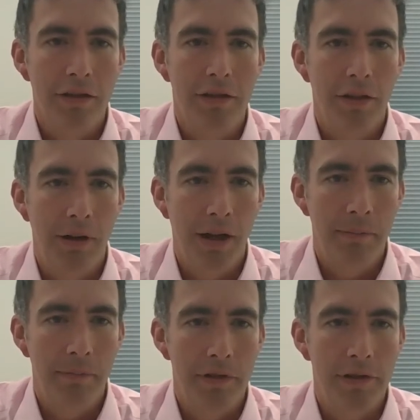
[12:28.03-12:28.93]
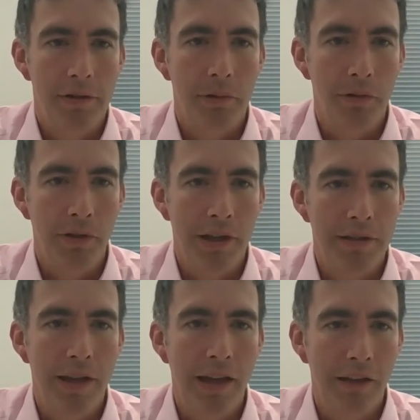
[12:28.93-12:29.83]
to support
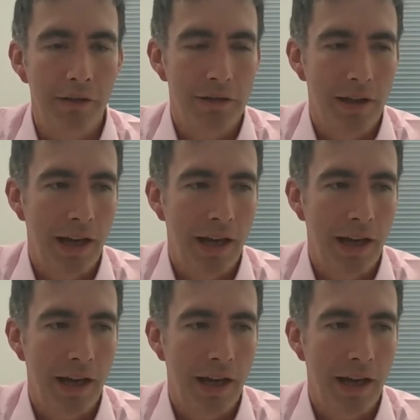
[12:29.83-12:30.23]
these deals,